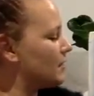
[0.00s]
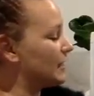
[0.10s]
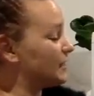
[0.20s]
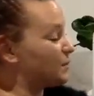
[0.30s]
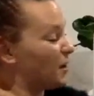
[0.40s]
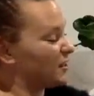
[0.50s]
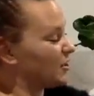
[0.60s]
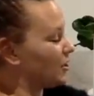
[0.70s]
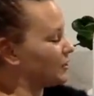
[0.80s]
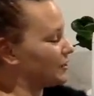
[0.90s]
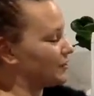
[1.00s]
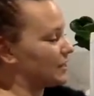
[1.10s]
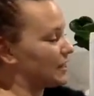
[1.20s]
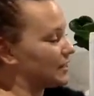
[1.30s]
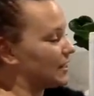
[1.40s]
This person goes and
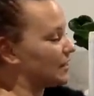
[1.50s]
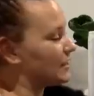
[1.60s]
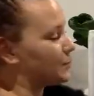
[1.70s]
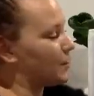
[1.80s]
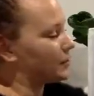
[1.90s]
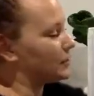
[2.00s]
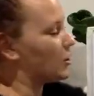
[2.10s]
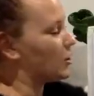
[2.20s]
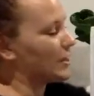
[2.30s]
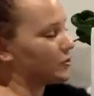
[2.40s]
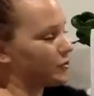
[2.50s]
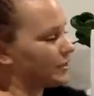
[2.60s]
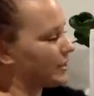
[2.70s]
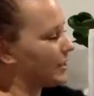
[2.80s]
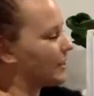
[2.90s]
does it. This person's not
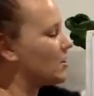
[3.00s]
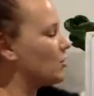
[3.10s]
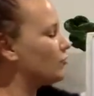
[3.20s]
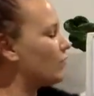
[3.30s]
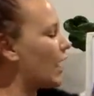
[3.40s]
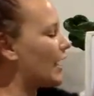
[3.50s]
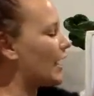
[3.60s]
interested, right?